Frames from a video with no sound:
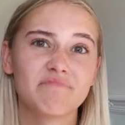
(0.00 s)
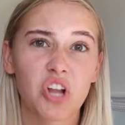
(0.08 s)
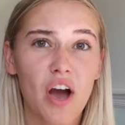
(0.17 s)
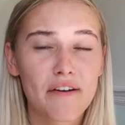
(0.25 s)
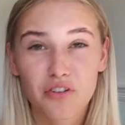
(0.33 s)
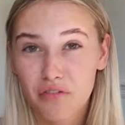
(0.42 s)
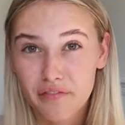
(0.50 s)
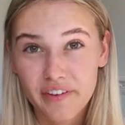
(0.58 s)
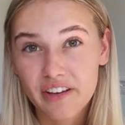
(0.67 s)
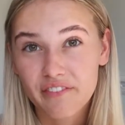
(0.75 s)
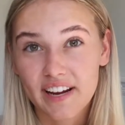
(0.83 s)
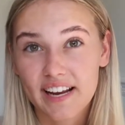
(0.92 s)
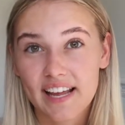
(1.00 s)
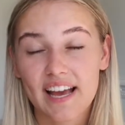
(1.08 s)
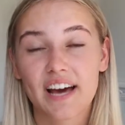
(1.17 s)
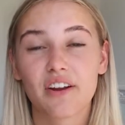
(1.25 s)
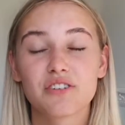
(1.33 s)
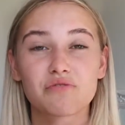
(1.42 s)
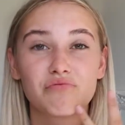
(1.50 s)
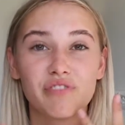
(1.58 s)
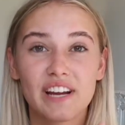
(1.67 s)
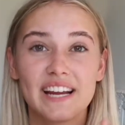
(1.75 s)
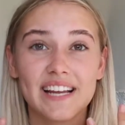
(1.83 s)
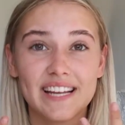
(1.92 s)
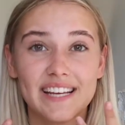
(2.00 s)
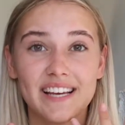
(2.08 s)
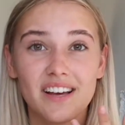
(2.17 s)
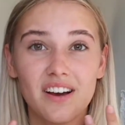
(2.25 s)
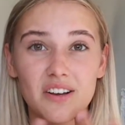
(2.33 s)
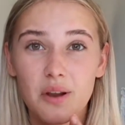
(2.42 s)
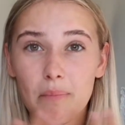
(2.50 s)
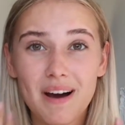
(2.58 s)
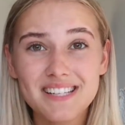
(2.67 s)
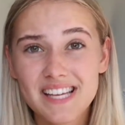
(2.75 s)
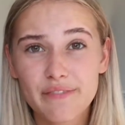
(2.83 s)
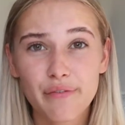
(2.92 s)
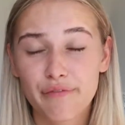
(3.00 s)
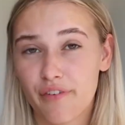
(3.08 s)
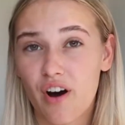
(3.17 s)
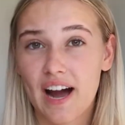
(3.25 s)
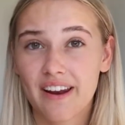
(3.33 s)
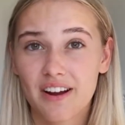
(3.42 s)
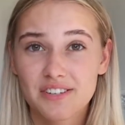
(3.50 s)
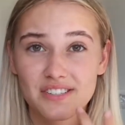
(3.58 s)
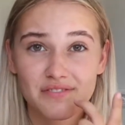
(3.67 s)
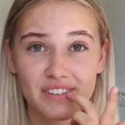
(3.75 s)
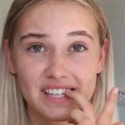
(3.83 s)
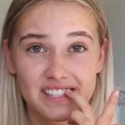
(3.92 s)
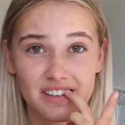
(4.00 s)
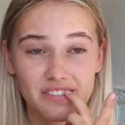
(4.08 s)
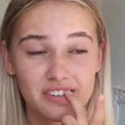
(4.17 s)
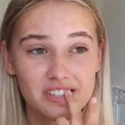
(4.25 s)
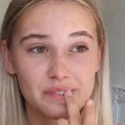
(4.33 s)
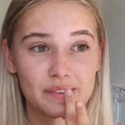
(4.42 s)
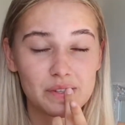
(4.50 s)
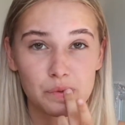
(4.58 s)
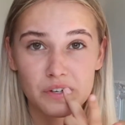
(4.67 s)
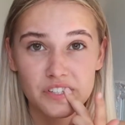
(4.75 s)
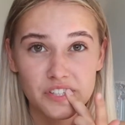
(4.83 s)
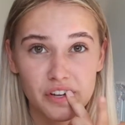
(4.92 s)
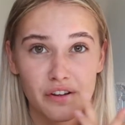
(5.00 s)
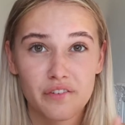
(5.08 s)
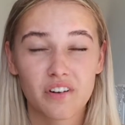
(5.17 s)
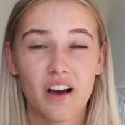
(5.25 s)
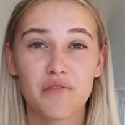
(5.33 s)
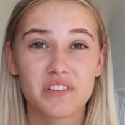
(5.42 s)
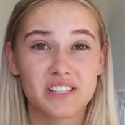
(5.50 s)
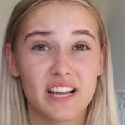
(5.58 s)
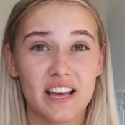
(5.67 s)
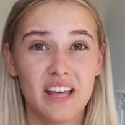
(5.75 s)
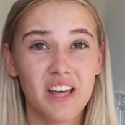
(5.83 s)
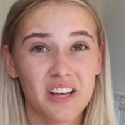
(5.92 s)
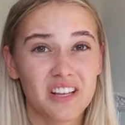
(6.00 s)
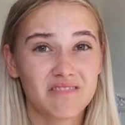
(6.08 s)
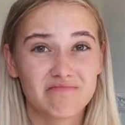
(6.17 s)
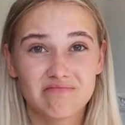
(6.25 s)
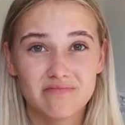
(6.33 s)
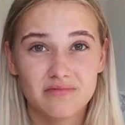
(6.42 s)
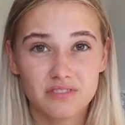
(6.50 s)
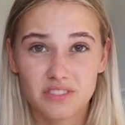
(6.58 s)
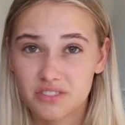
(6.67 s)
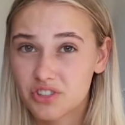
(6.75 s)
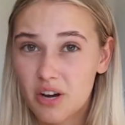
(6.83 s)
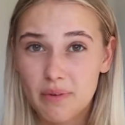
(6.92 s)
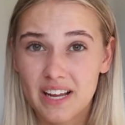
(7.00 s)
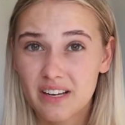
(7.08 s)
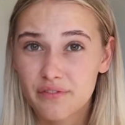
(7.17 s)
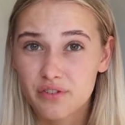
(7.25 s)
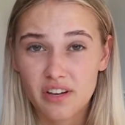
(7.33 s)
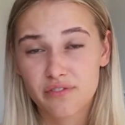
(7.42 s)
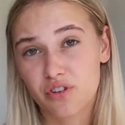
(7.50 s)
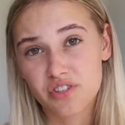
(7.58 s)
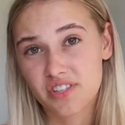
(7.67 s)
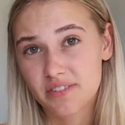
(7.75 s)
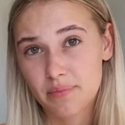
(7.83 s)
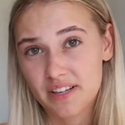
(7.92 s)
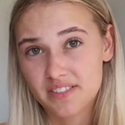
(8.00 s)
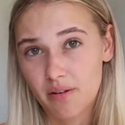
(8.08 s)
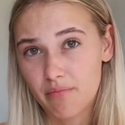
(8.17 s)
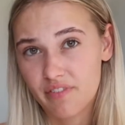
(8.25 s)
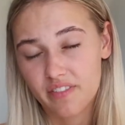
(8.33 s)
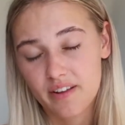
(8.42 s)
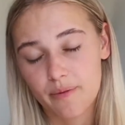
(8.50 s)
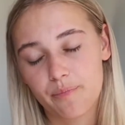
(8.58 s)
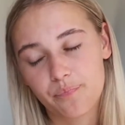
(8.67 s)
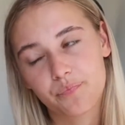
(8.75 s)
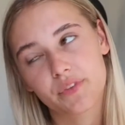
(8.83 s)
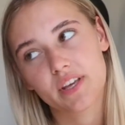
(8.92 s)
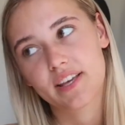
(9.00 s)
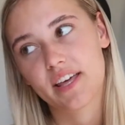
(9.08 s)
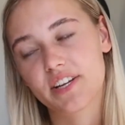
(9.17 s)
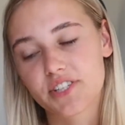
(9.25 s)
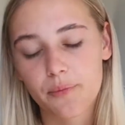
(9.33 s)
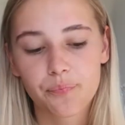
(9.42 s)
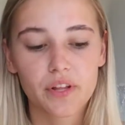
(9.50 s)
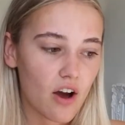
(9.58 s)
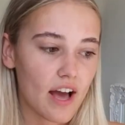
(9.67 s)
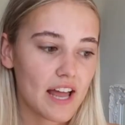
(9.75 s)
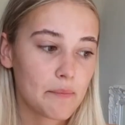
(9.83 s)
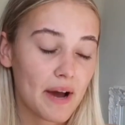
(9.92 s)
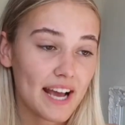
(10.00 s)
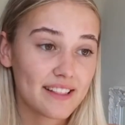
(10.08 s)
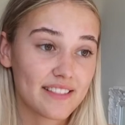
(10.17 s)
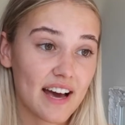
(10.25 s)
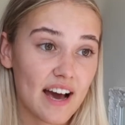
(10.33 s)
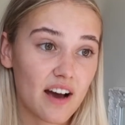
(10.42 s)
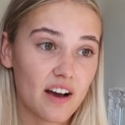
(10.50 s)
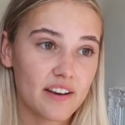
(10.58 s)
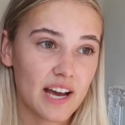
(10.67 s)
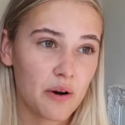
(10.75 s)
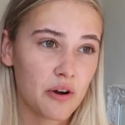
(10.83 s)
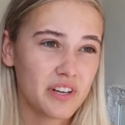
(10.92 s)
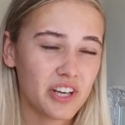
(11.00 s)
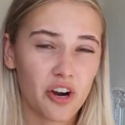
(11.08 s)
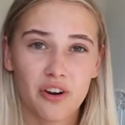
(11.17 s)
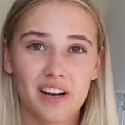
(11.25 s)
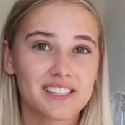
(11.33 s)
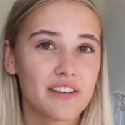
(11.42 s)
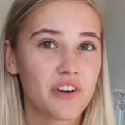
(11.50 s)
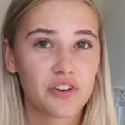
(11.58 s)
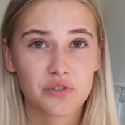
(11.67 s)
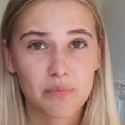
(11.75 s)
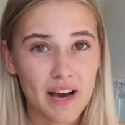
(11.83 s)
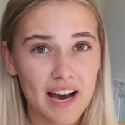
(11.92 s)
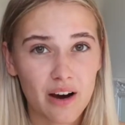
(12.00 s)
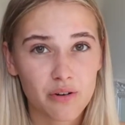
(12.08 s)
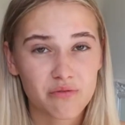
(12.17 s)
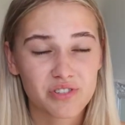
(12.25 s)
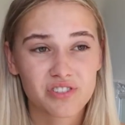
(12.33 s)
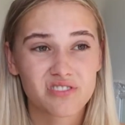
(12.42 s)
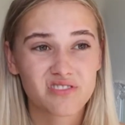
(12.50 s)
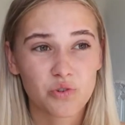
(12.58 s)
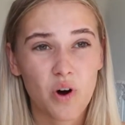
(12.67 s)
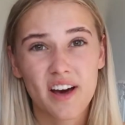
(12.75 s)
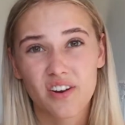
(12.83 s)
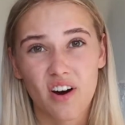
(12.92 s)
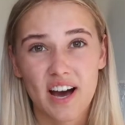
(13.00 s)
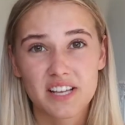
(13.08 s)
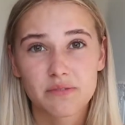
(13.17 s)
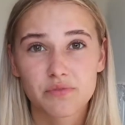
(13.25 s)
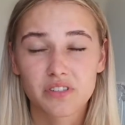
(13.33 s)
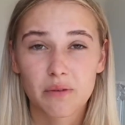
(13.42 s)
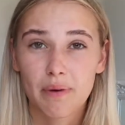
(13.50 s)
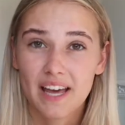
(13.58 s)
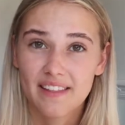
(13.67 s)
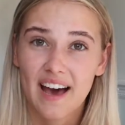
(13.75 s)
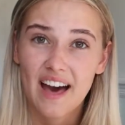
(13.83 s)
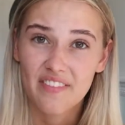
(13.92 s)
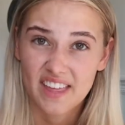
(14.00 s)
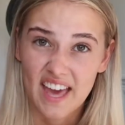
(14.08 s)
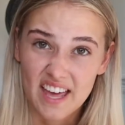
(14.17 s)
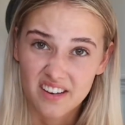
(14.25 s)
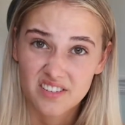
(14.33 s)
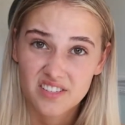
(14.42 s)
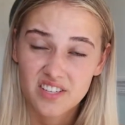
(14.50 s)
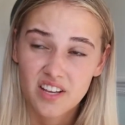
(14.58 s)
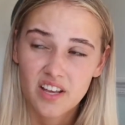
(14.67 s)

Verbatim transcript: lifelong thing really and I just really like my teeth are fine I'm just really self-conscious about this one tooth and like obviously do you know what I mean if you're self-conscious about something then get it done and I paid that and now I only owe like 700 pound which is quite nice I'm just gonna pay that at the end